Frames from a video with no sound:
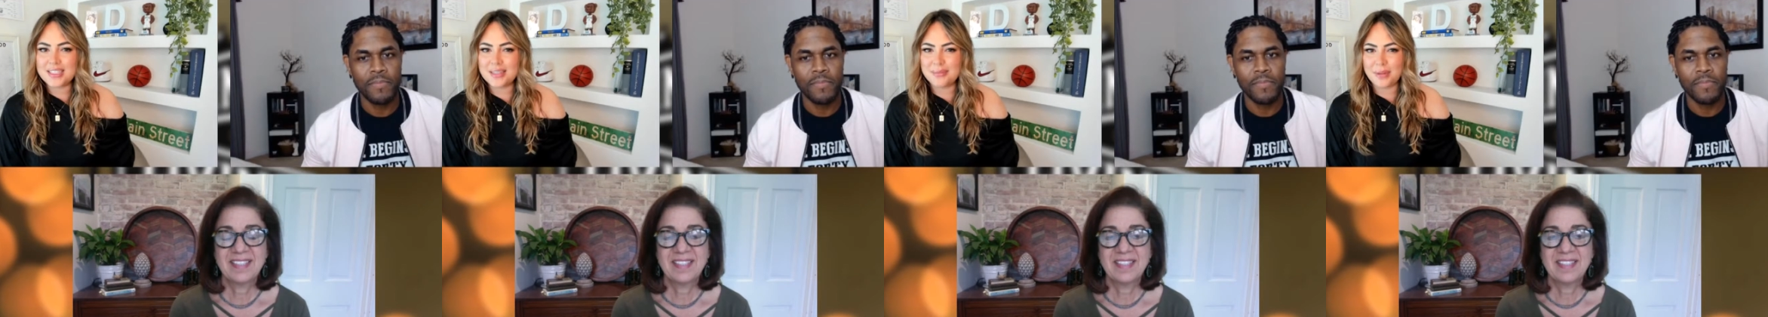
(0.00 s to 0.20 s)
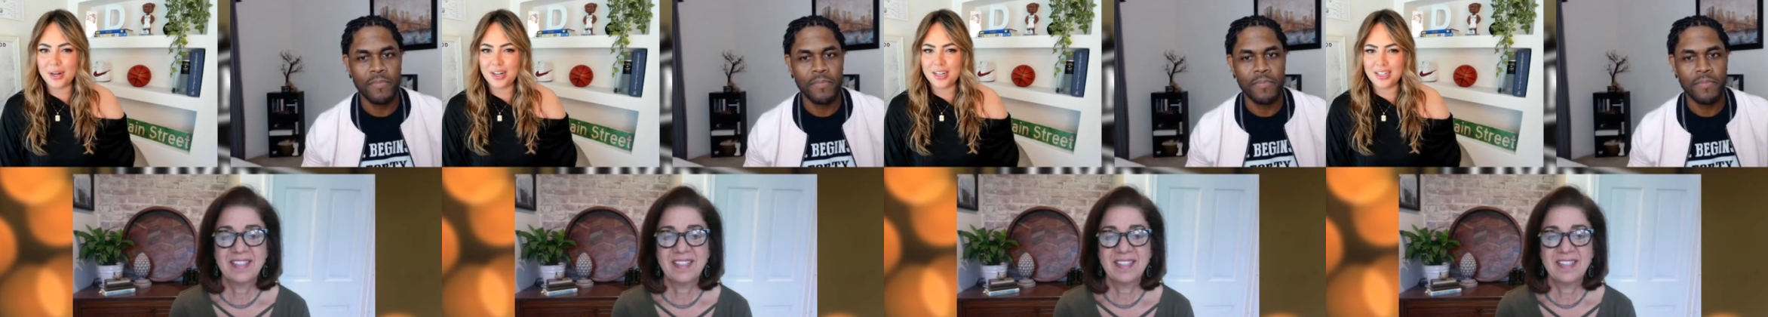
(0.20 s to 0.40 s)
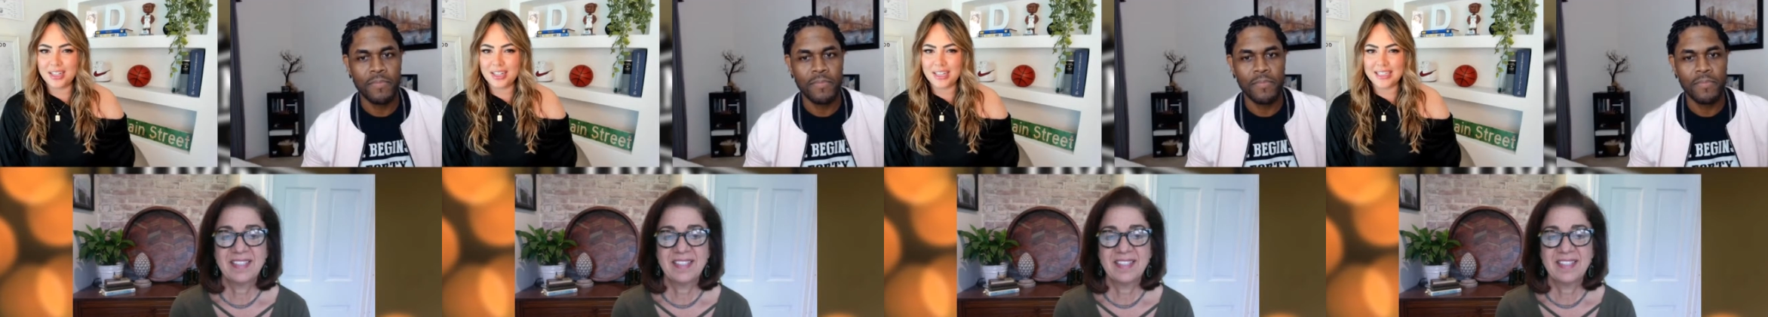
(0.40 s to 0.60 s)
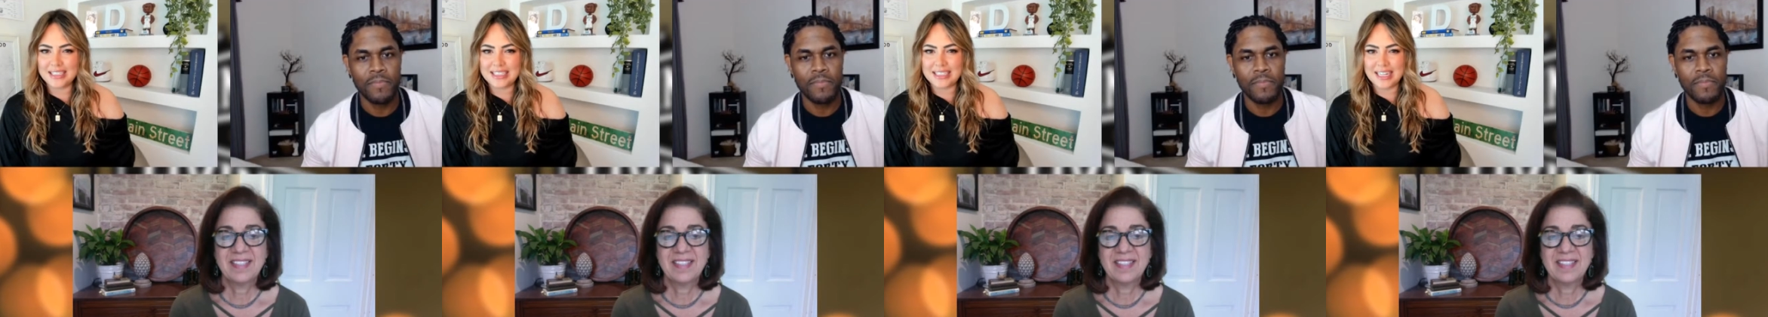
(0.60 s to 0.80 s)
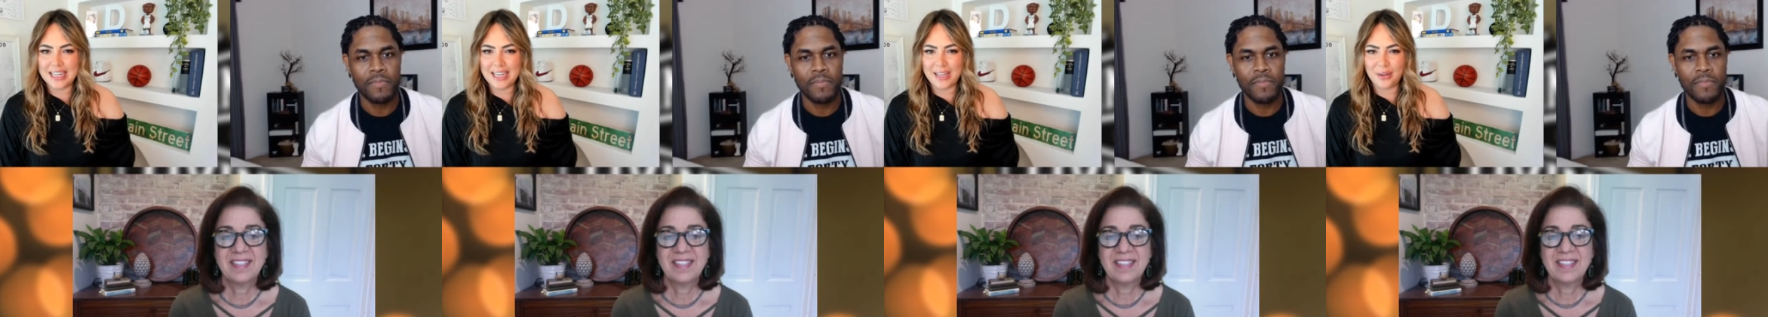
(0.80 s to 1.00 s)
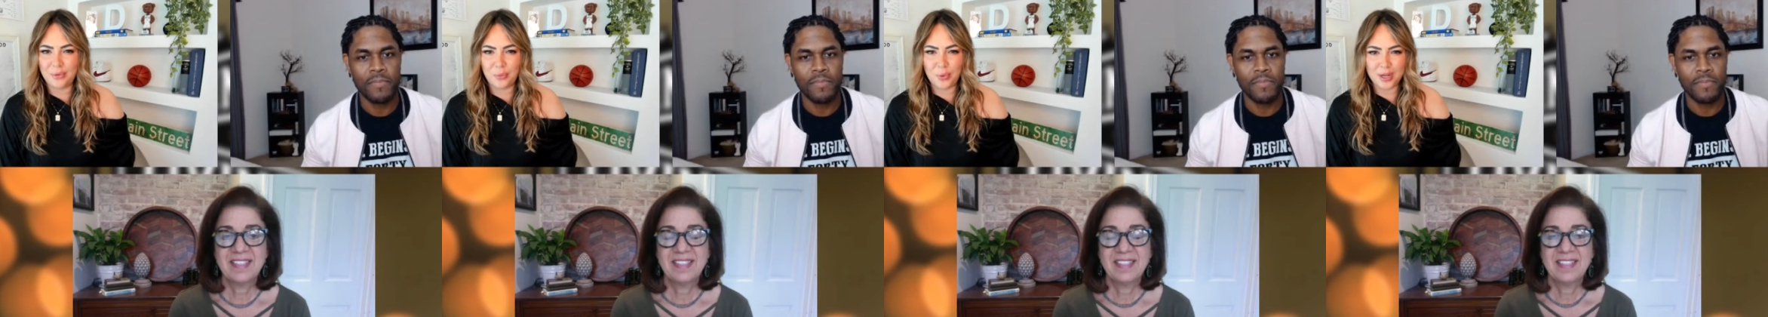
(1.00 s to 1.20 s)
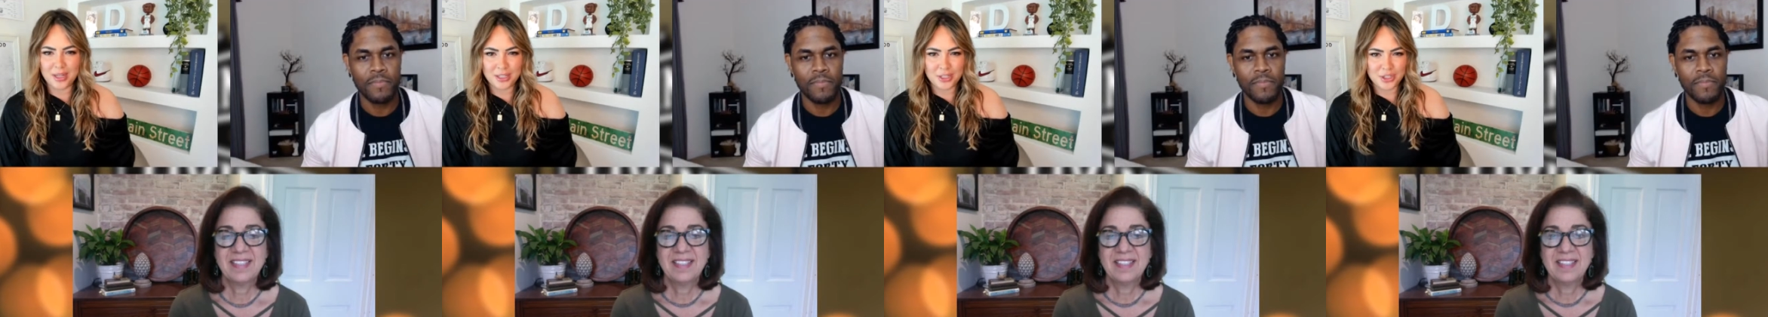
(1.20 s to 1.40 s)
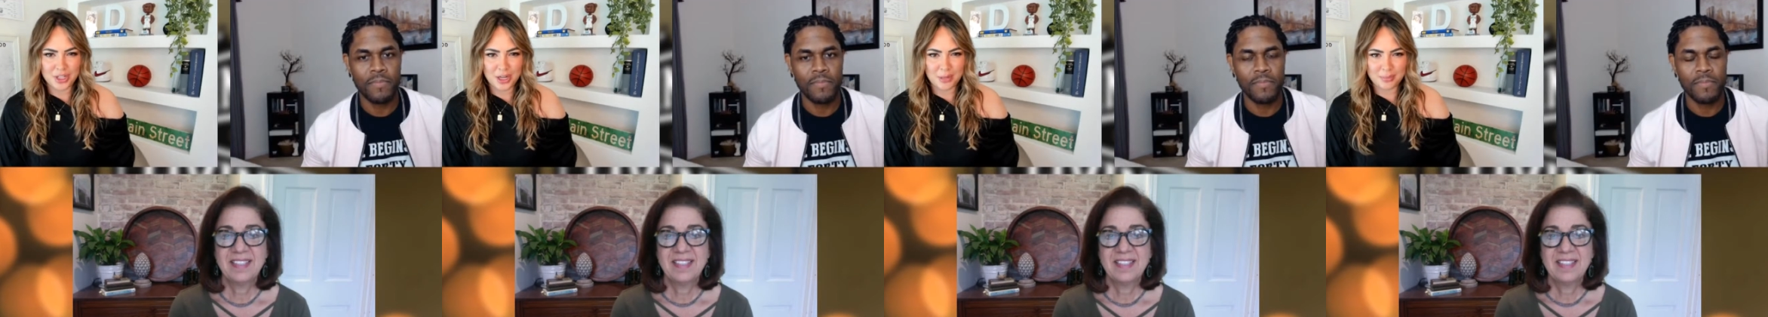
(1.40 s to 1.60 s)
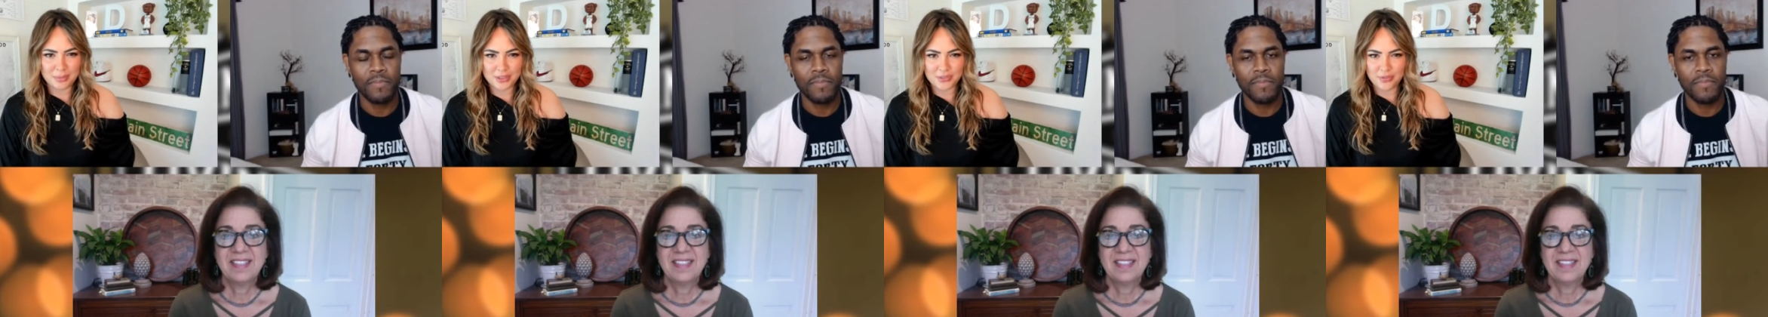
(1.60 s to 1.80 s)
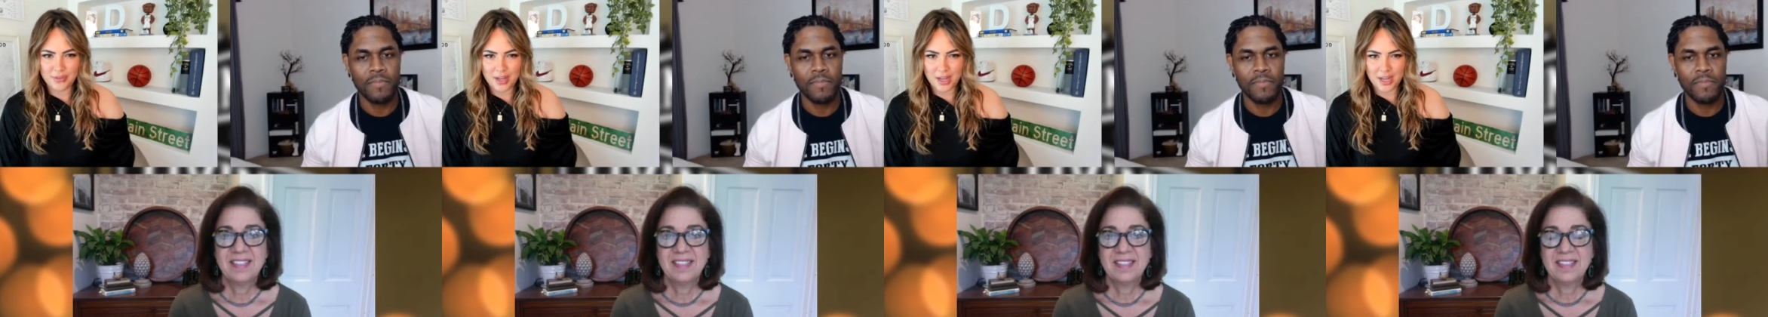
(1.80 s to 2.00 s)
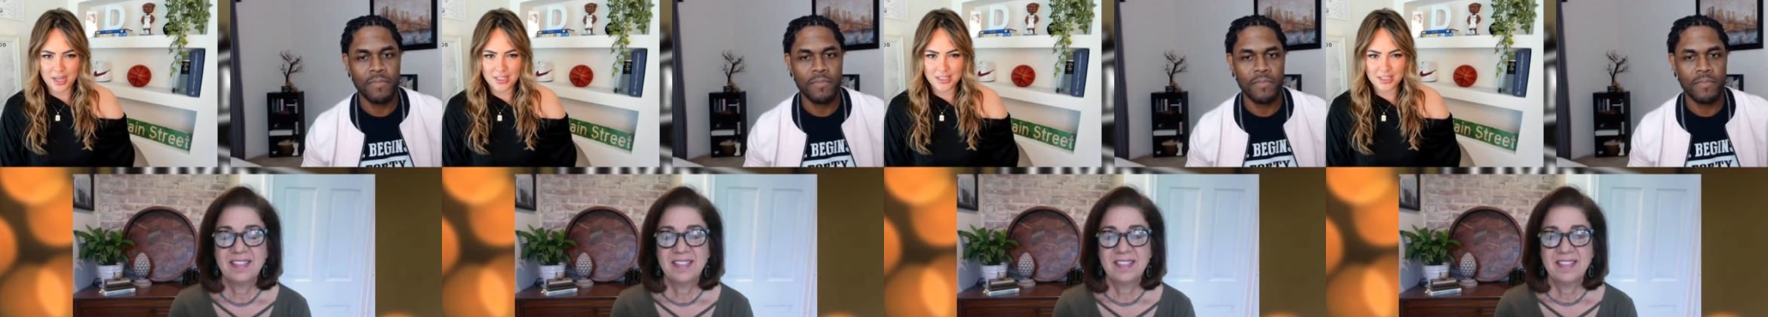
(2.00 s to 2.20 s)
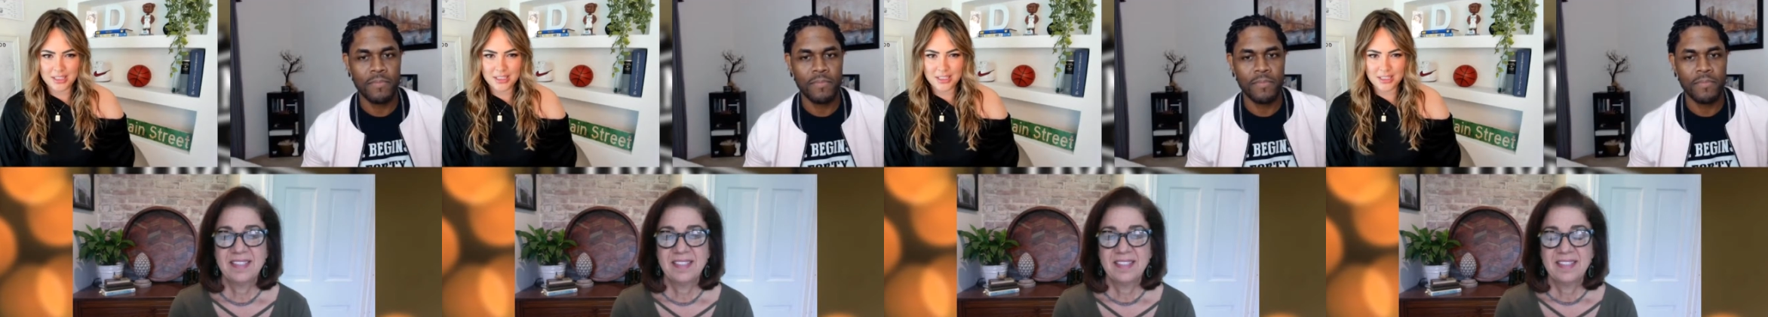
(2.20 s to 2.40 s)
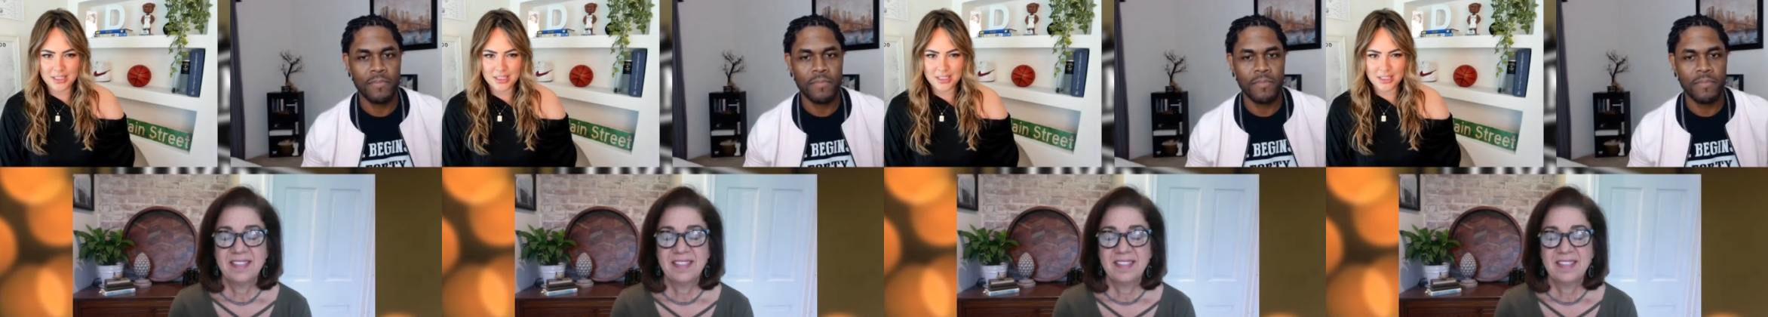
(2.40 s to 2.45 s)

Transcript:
Speaker 1: the market like today and what can shoppers find?